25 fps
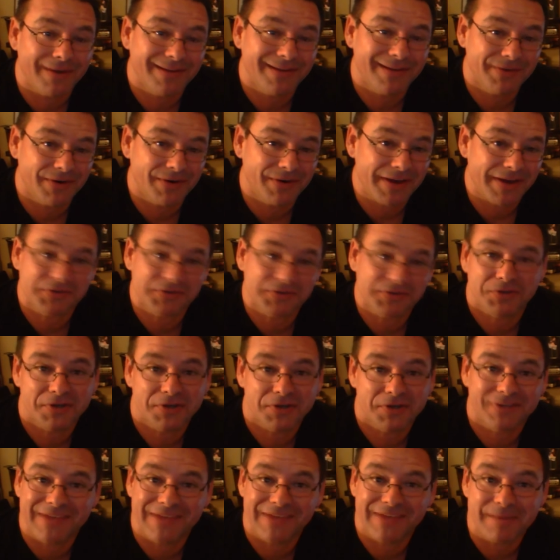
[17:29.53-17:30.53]
You're actually a good
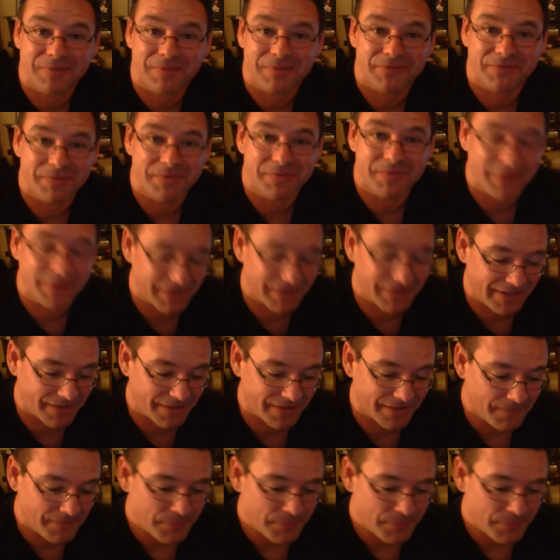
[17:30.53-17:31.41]
example of humility here,